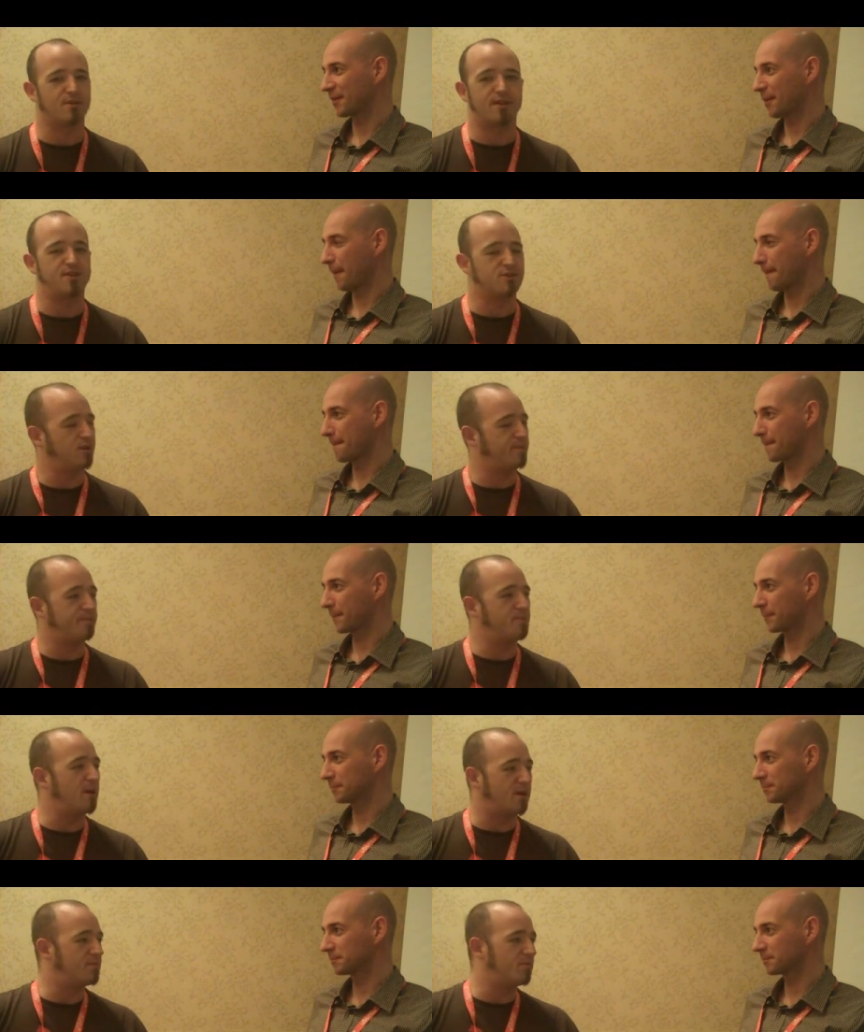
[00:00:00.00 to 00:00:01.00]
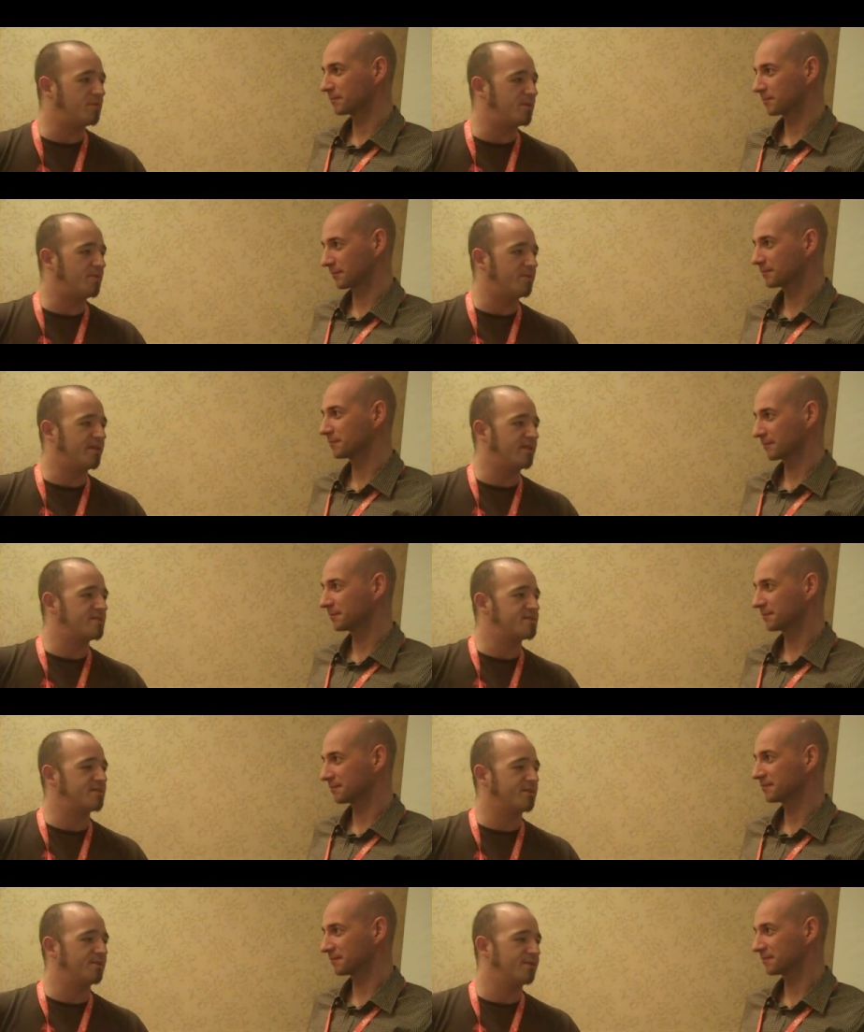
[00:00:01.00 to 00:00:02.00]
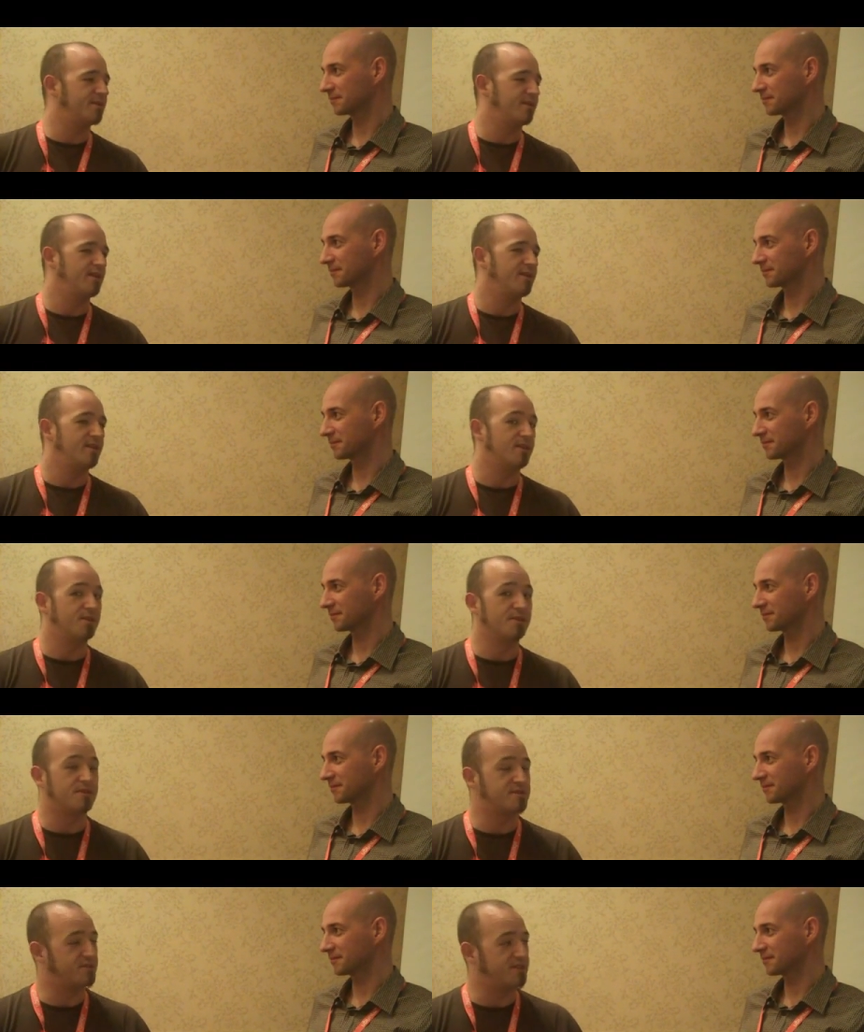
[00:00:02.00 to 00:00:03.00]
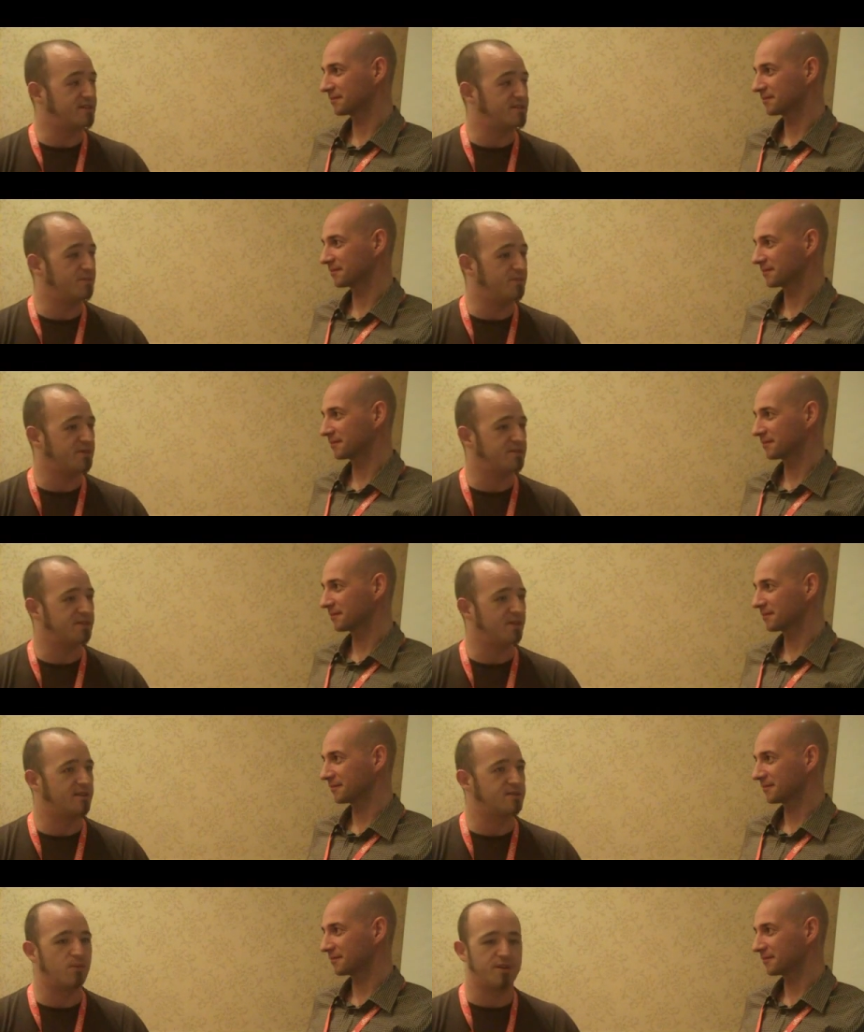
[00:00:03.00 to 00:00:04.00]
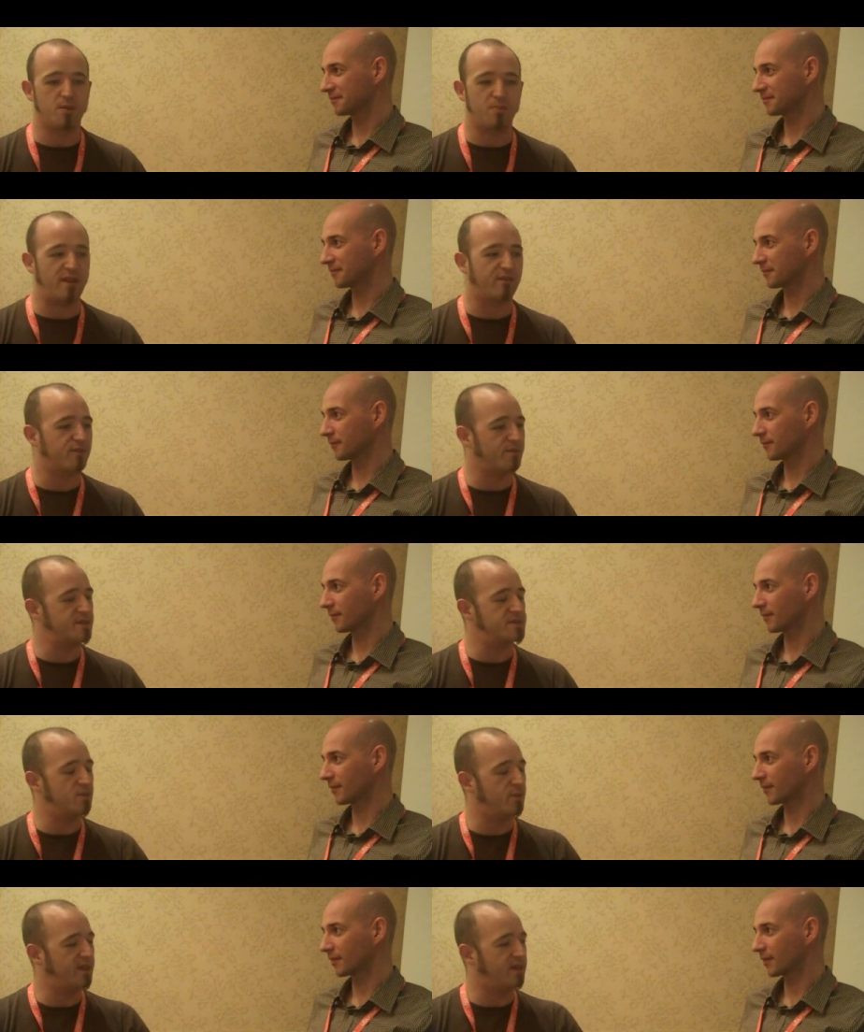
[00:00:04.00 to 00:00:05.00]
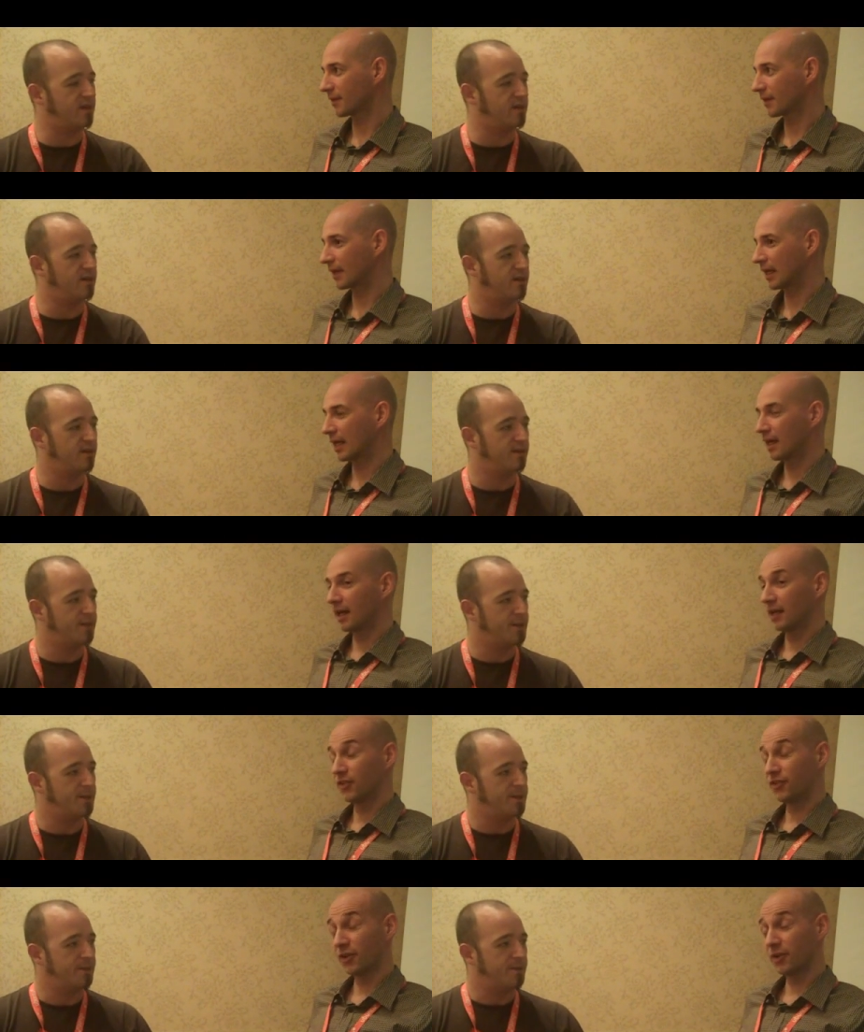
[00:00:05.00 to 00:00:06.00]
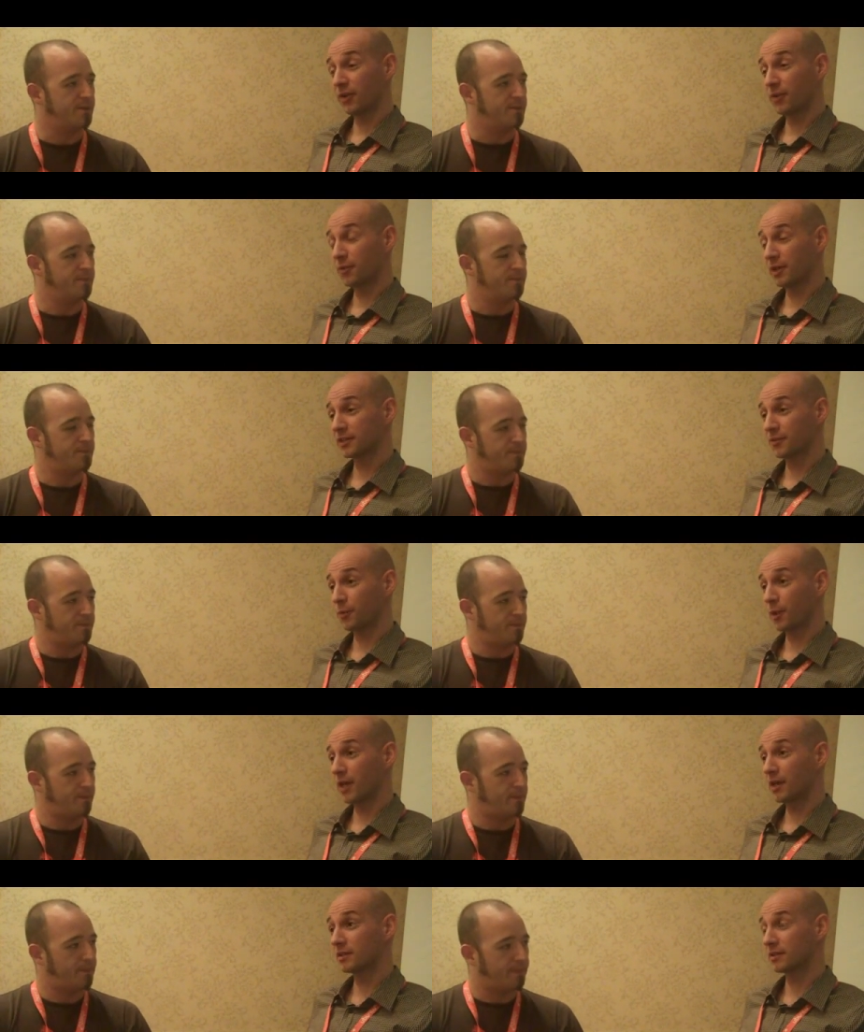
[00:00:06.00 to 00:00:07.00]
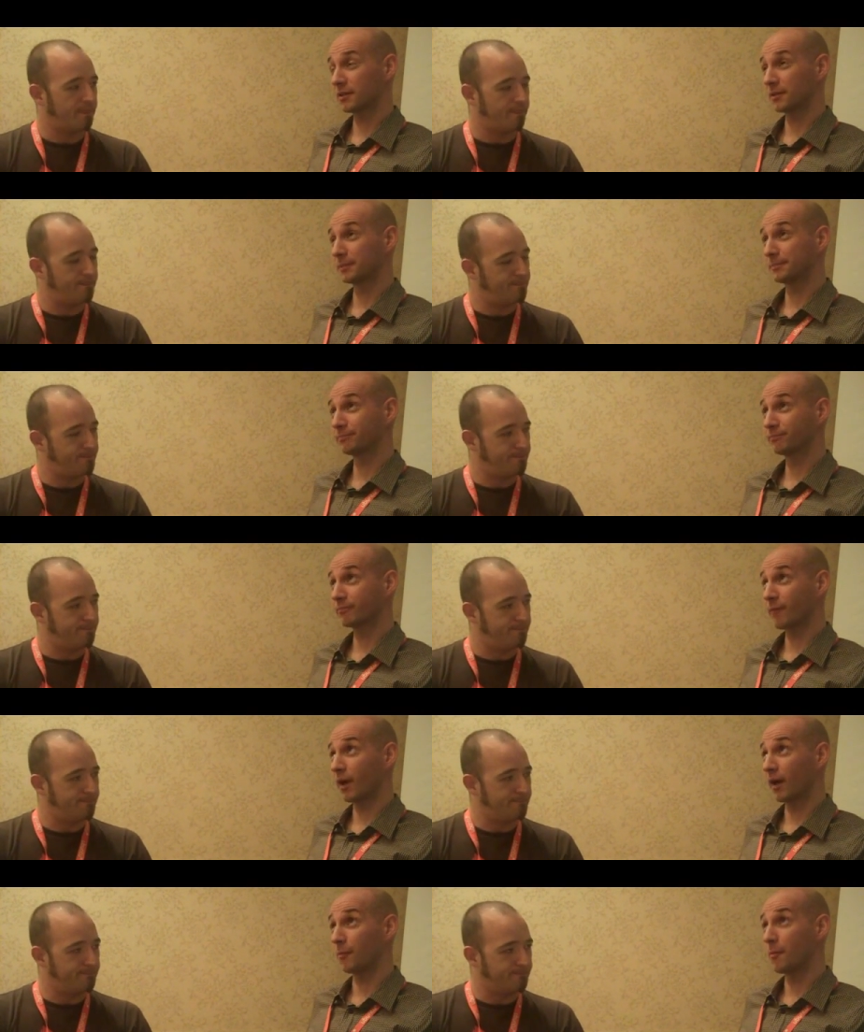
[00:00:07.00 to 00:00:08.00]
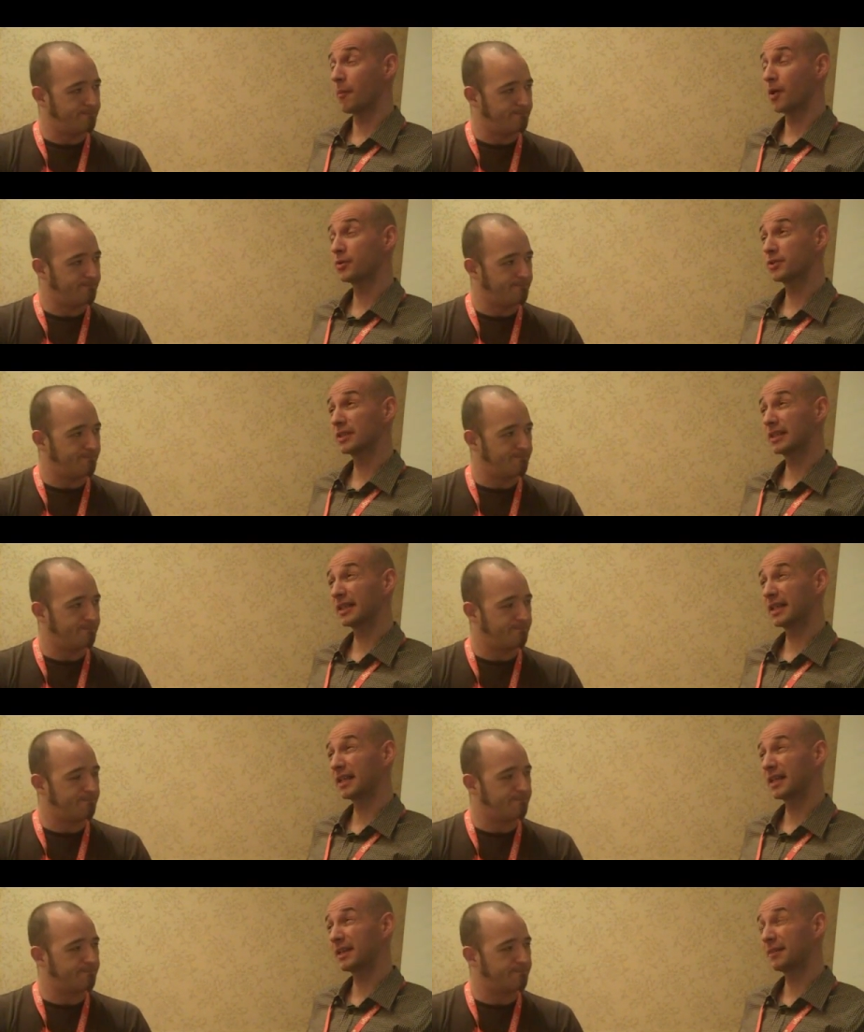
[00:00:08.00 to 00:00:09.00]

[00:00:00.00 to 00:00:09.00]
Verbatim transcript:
Speaker 1: a great job welcoming people in. So kudos to Jason. But uh, so, what are your plans for the rest of the week?
Speaker 2: So the rest of the week, so mostly